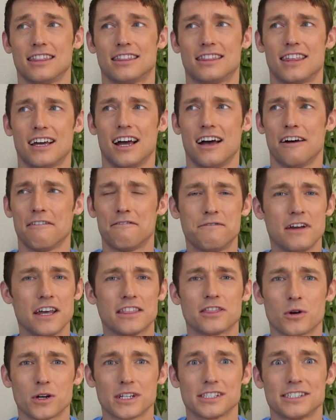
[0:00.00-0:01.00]
the
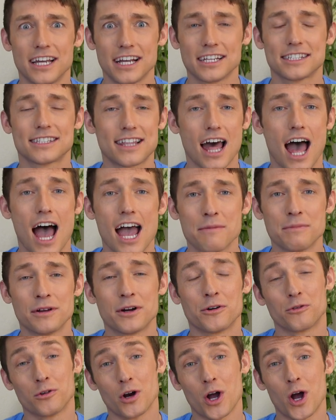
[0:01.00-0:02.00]
5th or 6th time in
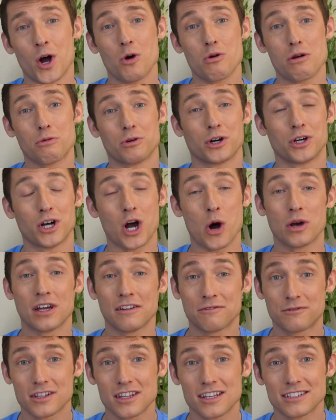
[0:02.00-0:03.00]
a row we were
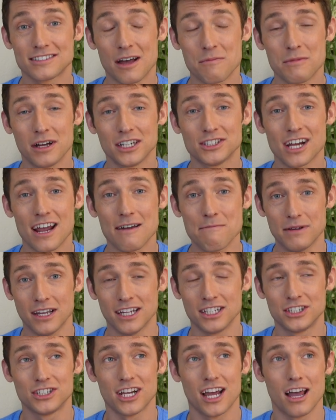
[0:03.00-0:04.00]
going for the Summit
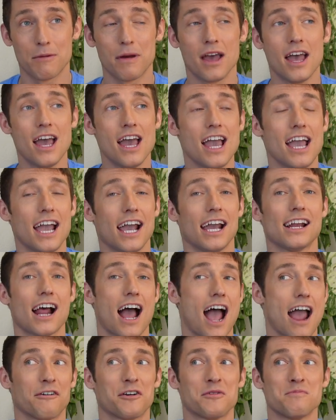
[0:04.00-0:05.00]
Championship. And
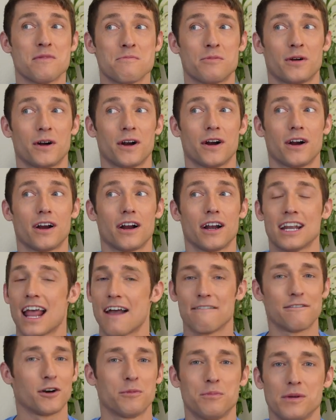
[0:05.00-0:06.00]
I remember
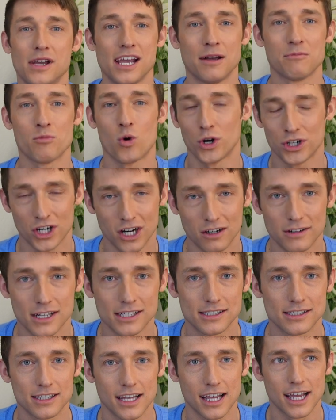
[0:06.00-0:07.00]
never being more
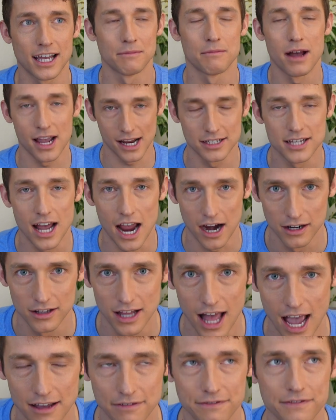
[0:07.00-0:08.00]
nervous in my entire
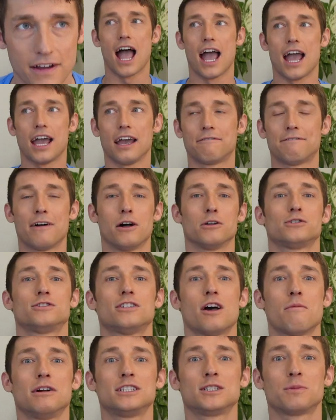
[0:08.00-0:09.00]
life. I felt
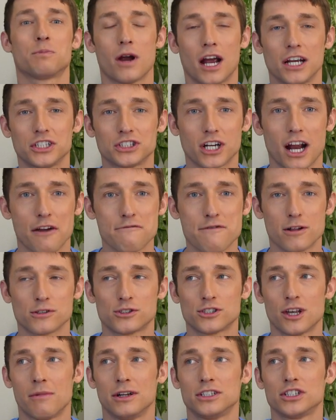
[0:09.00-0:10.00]
so much pressure. I felt
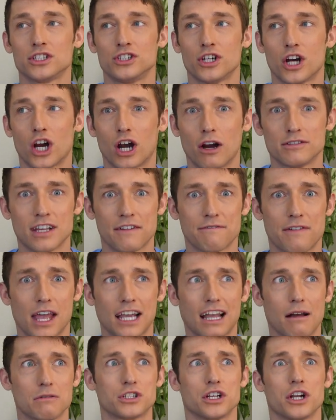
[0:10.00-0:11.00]
so much nerves. I felt
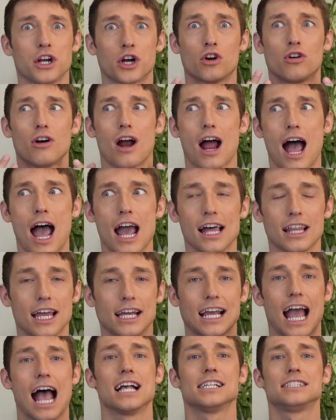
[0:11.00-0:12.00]
like I was gonna cry
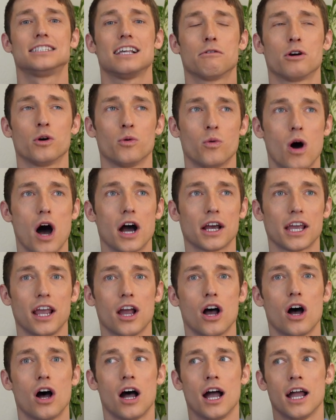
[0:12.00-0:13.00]
like as they were walking
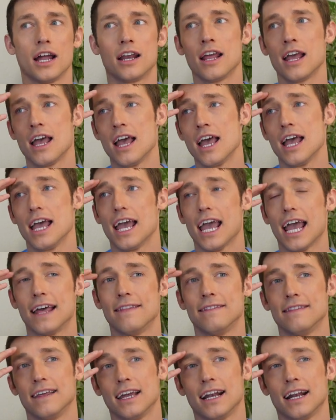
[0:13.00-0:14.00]
on.
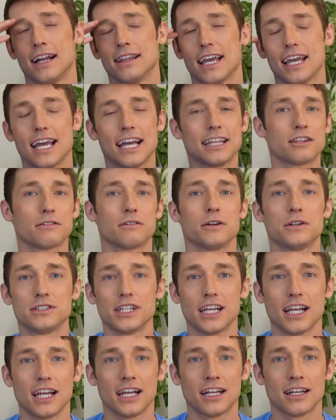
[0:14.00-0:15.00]
And then they hit the
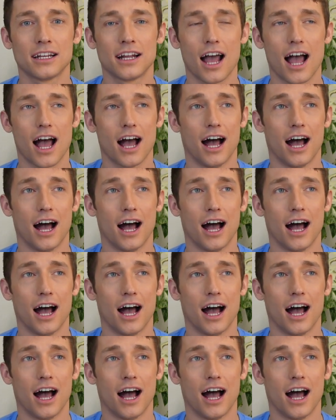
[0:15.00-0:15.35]
routine